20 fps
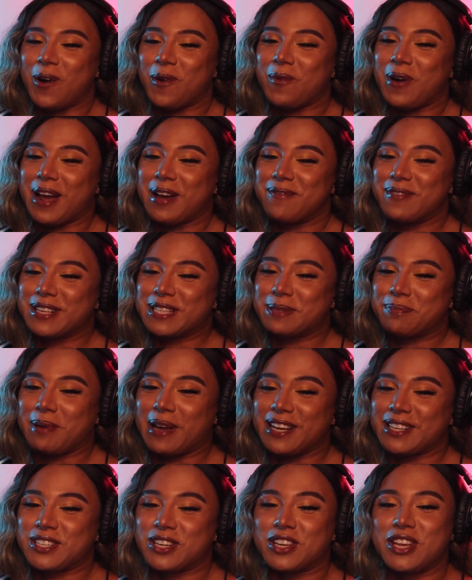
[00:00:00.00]
All right, Miss
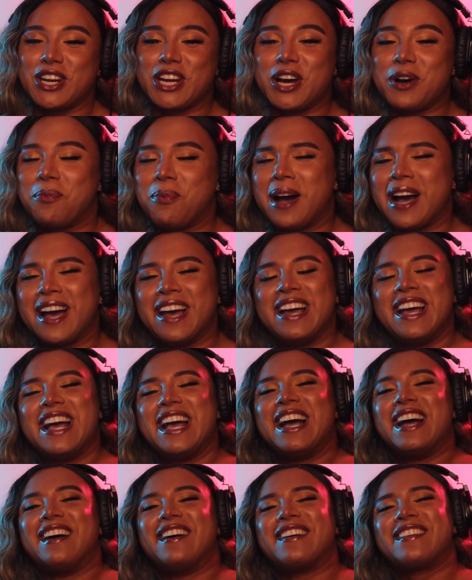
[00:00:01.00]
Pet. You know what?
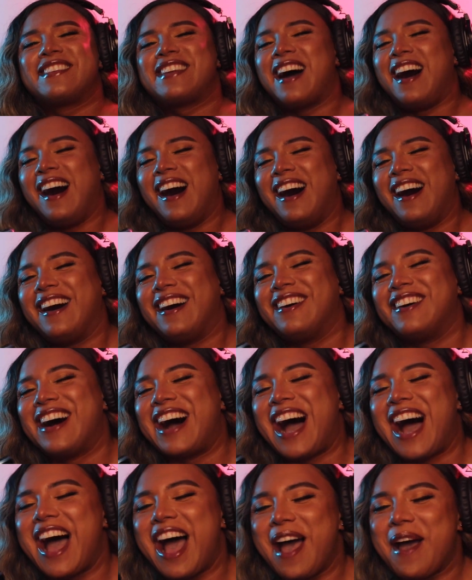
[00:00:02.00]
Y'all
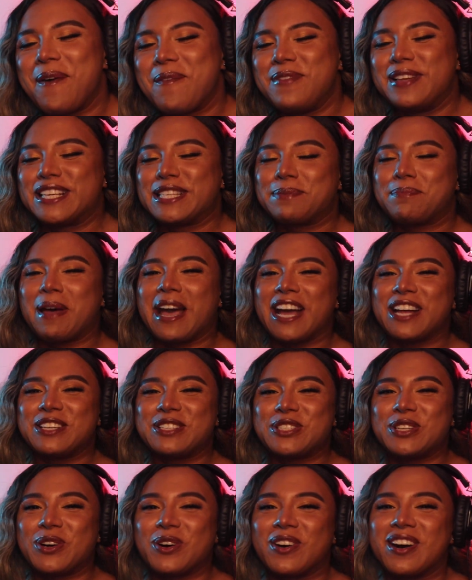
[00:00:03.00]
this
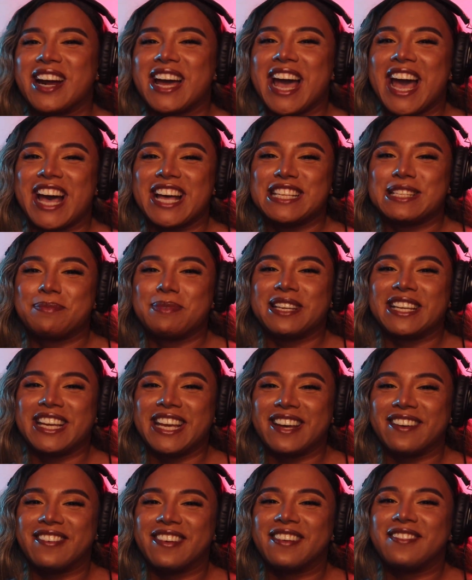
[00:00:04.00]
Pandora has been
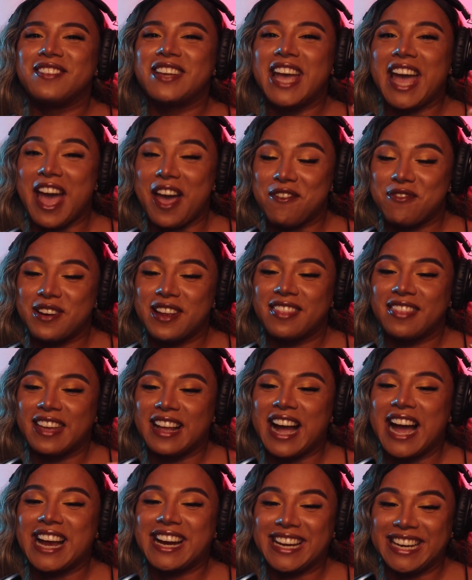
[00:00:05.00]
giving me
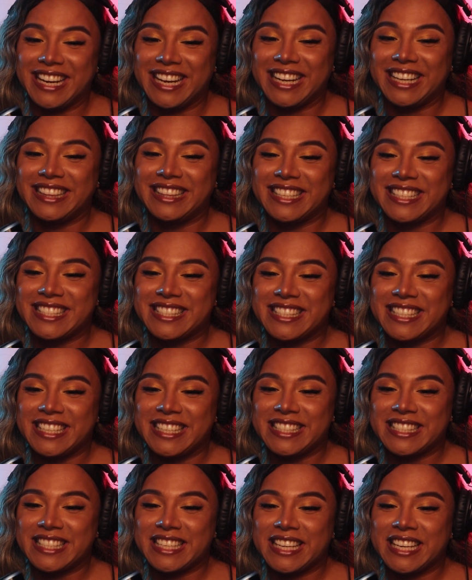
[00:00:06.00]
everything I need this
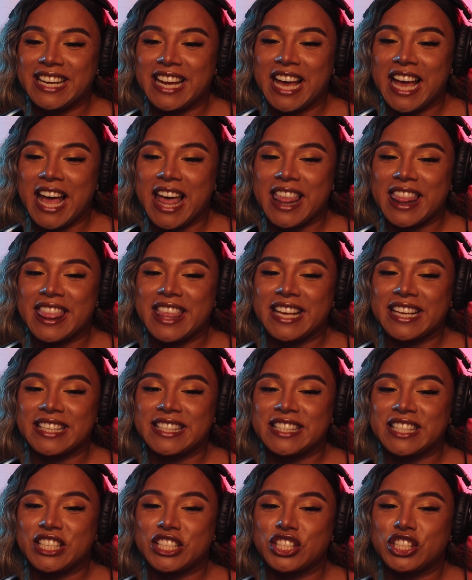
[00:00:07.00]
season.
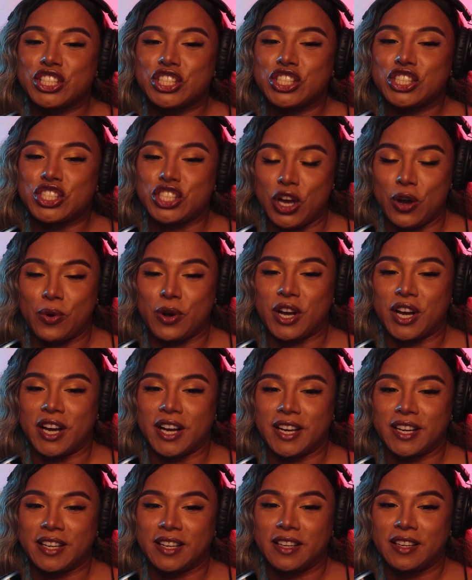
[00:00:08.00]
This is so
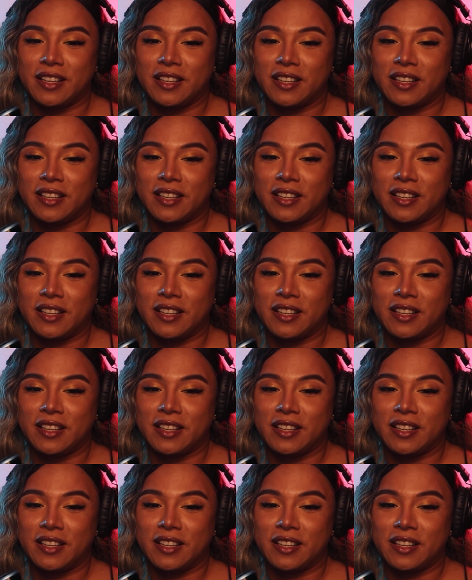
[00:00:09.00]
good.